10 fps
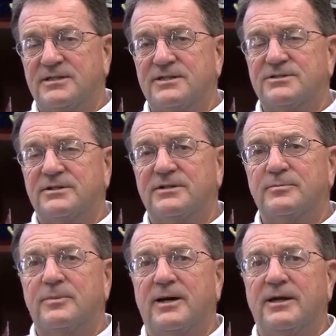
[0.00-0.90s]
they
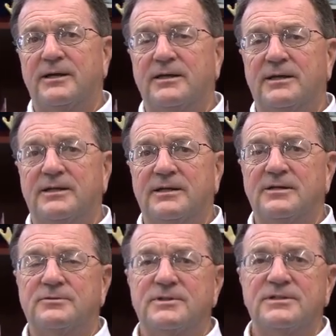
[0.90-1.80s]
started by
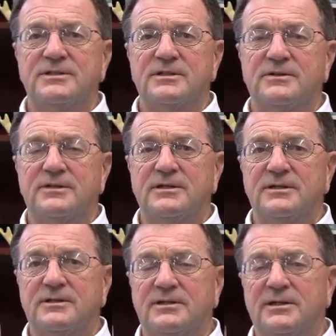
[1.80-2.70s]
increasing
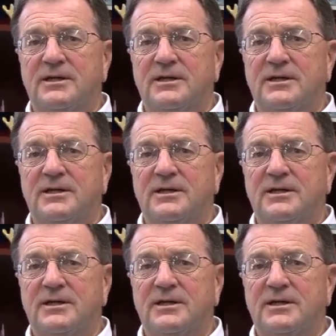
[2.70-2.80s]
the